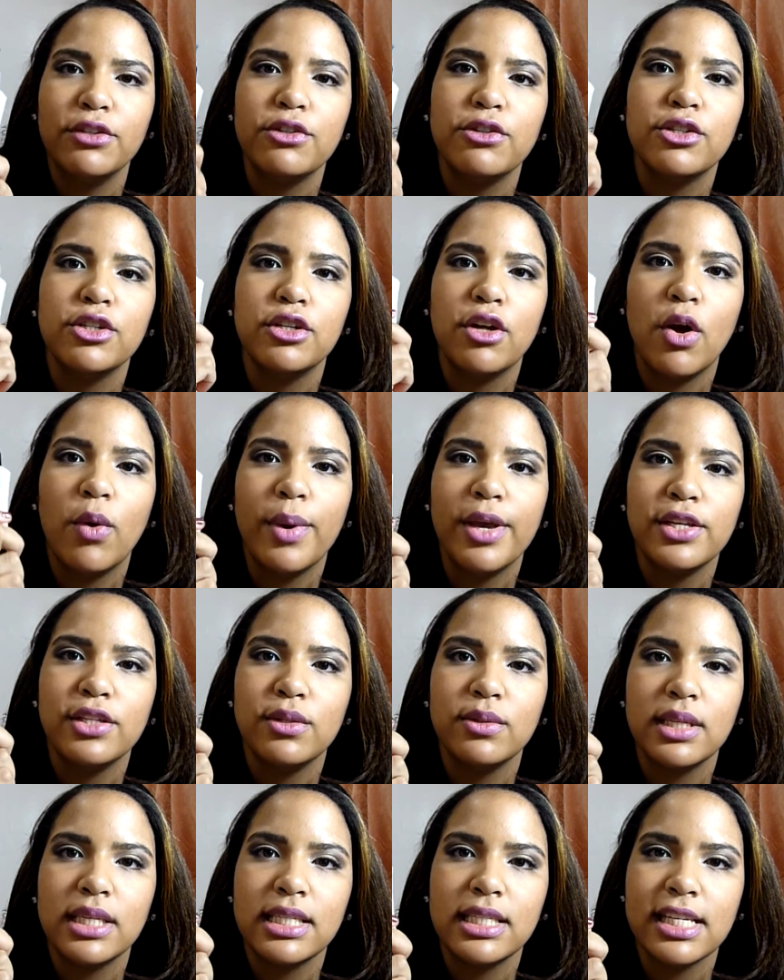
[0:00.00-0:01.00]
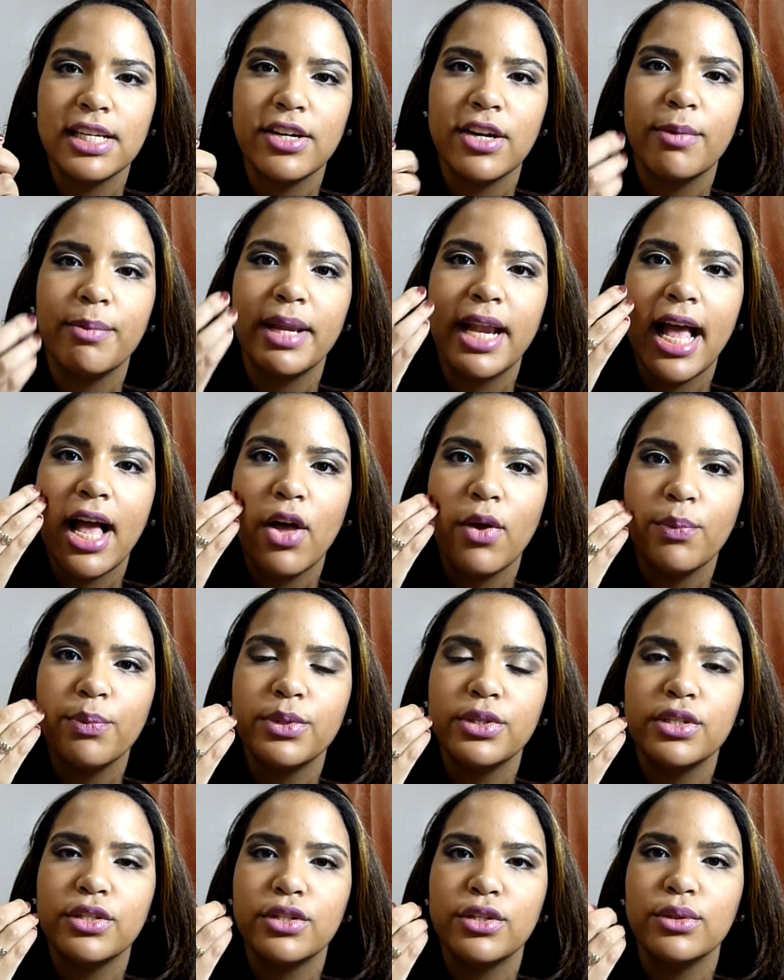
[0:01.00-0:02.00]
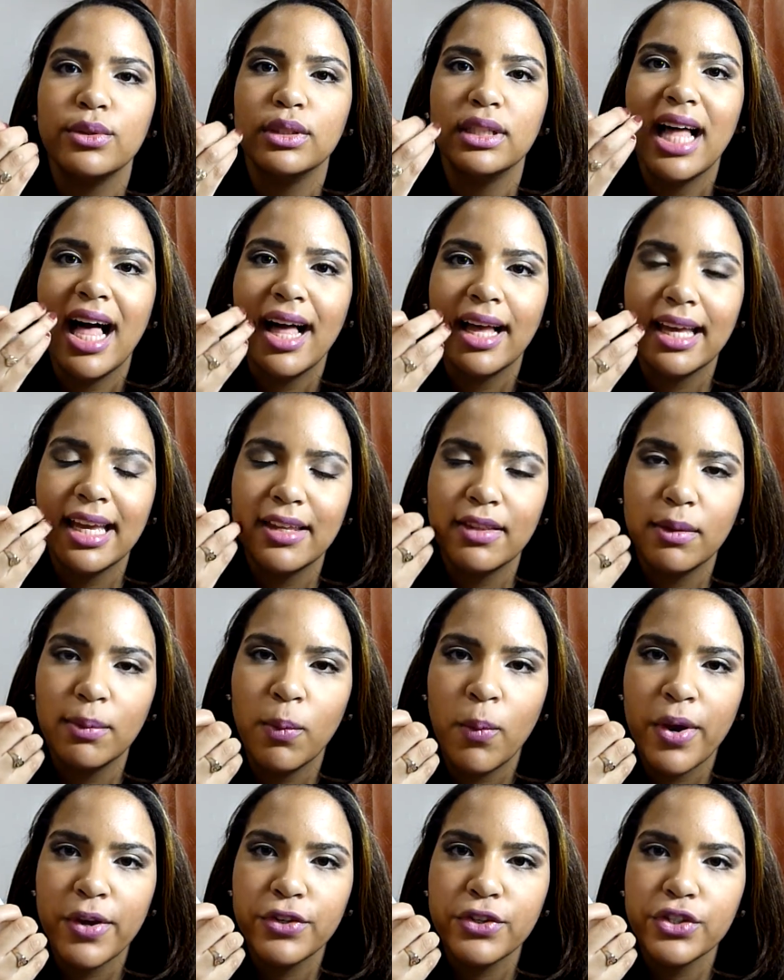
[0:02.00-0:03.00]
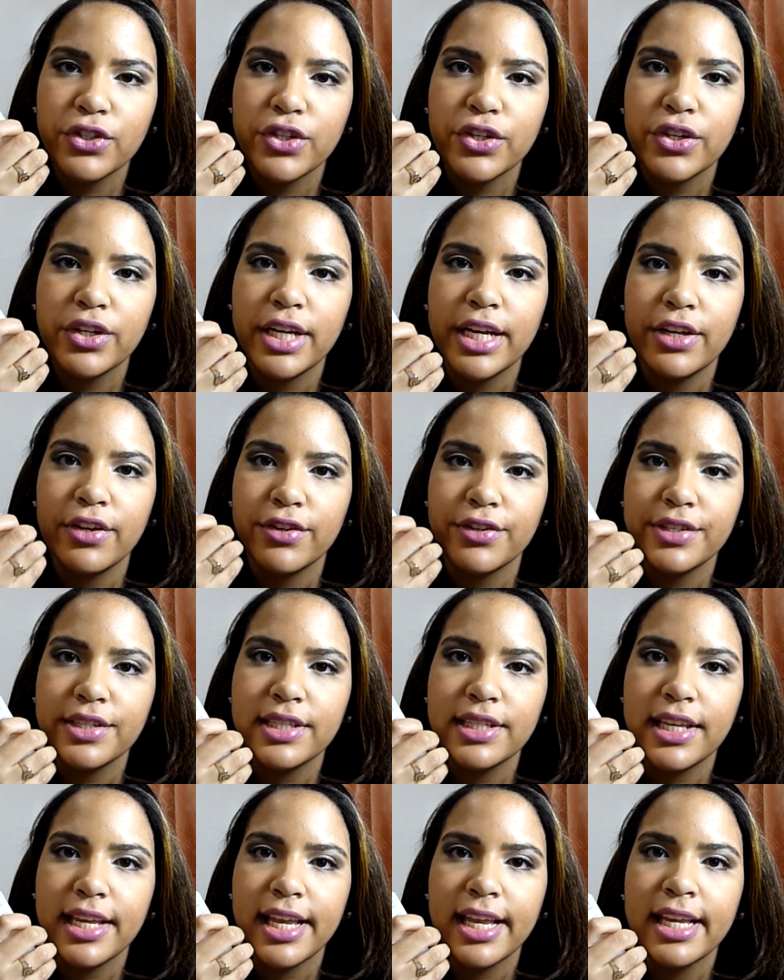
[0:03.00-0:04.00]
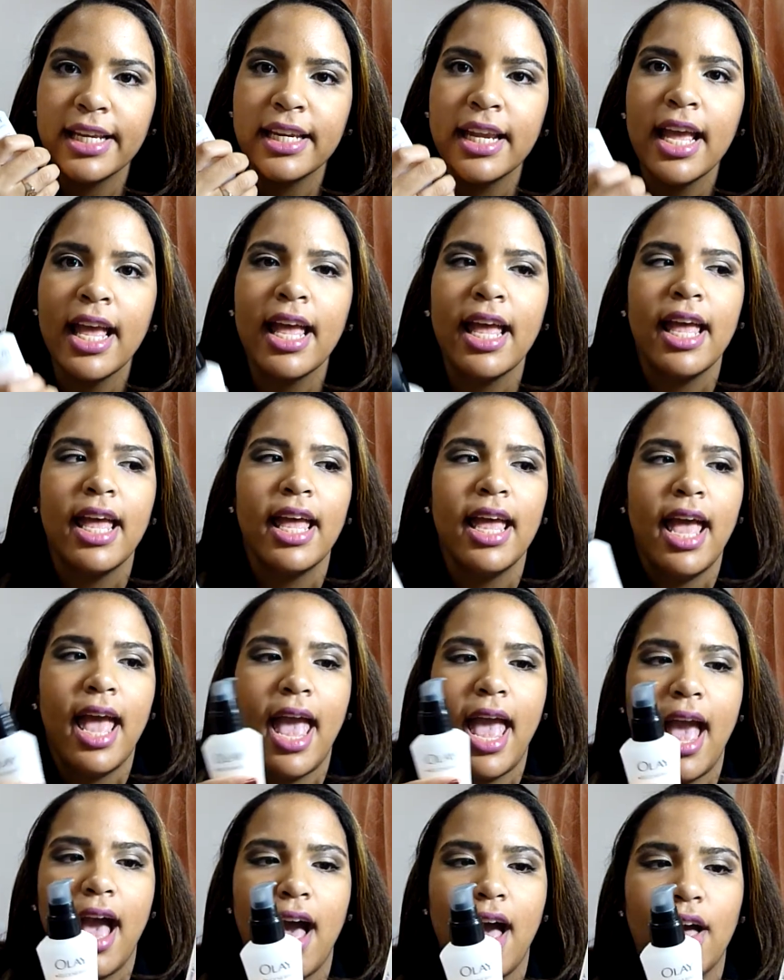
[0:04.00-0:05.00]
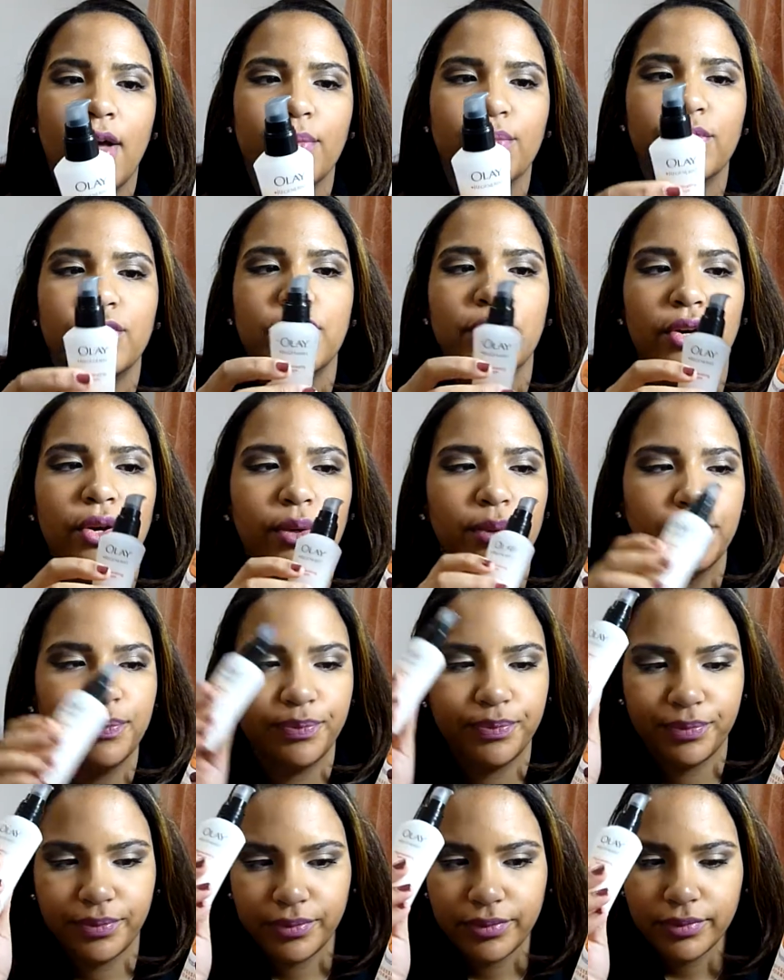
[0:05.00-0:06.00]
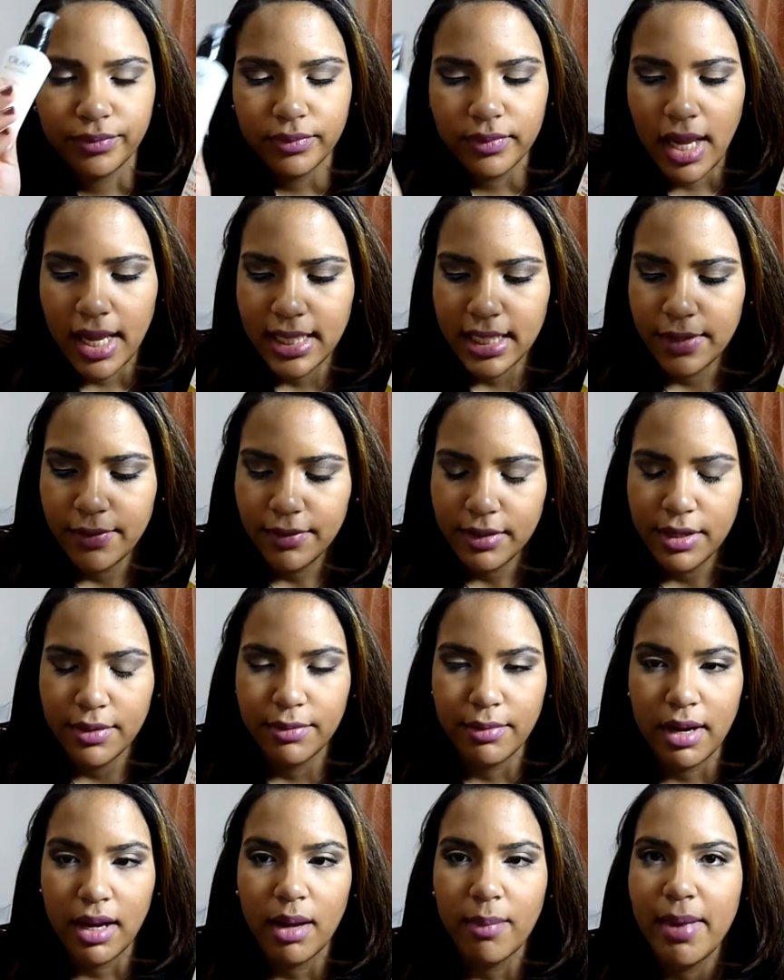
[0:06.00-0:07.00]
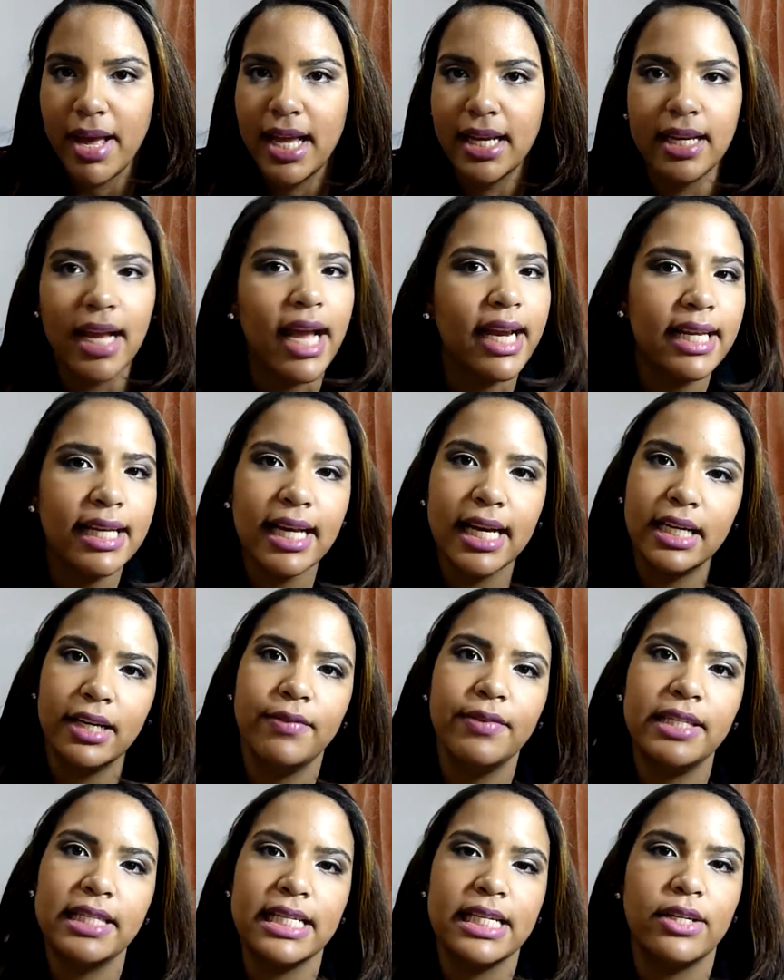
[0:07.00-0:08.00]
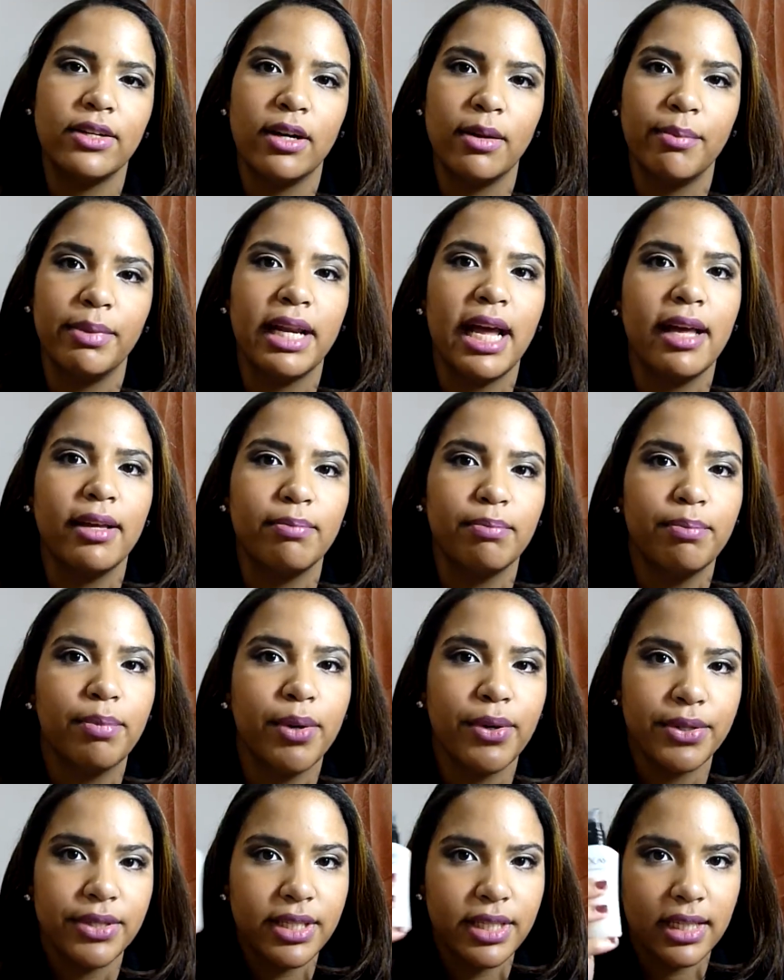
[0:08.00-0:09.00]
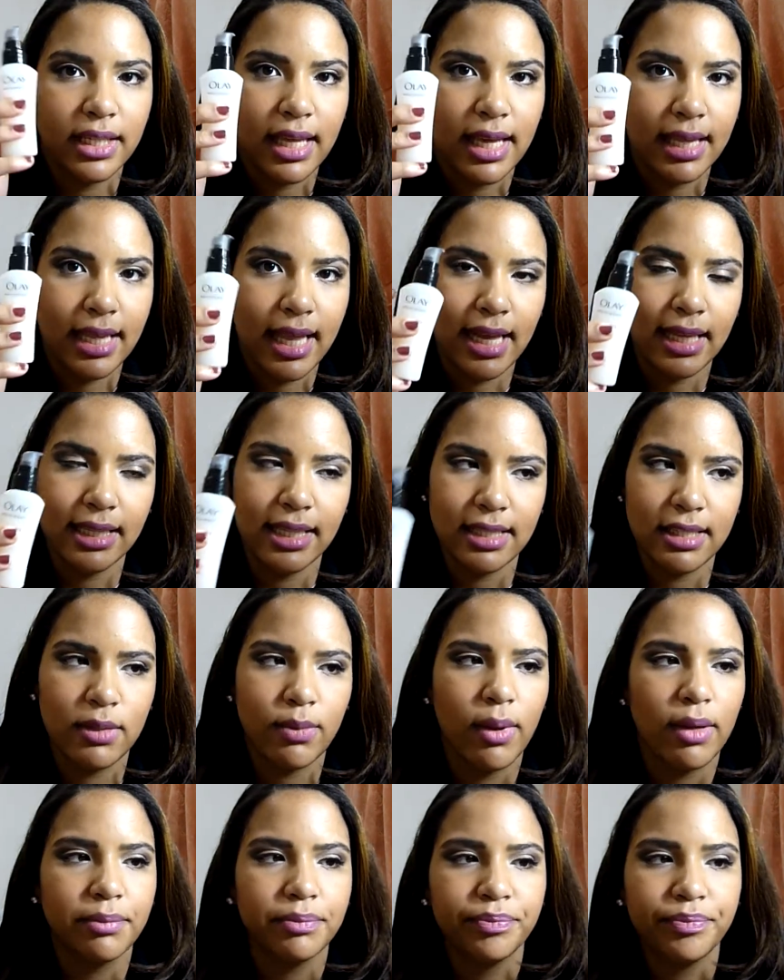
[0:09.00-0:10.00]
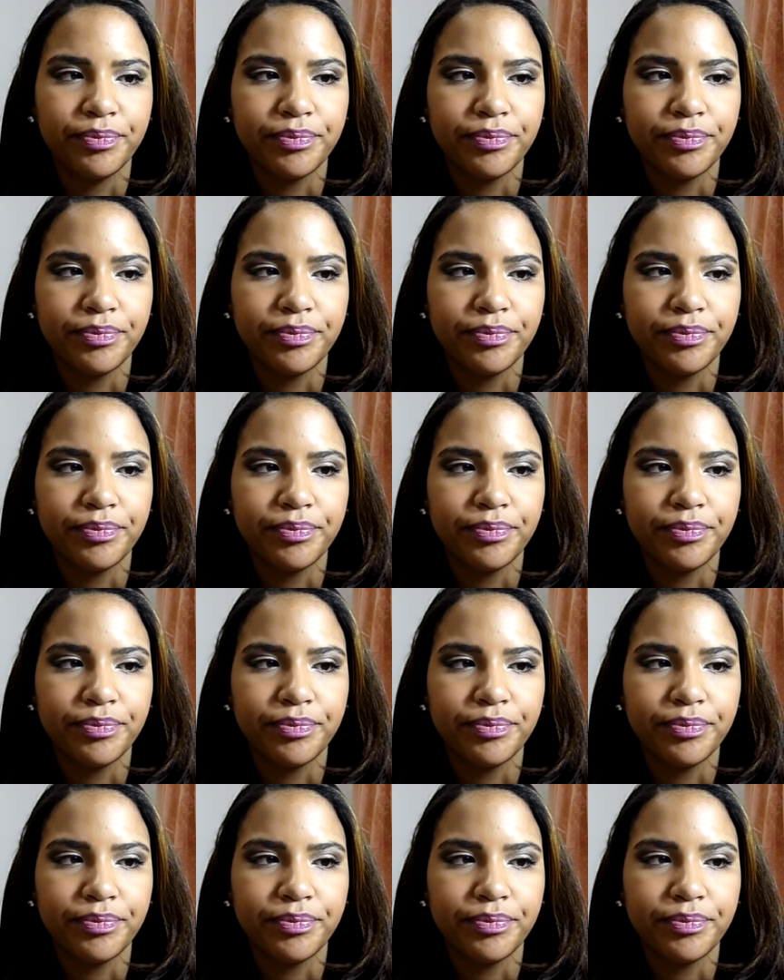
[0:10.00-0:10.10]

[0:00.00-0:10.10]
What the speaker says: you should always use a serum. It helps to lock in the moisture in your skin. So I definitely recommend any kind of serum, but I personally like this one.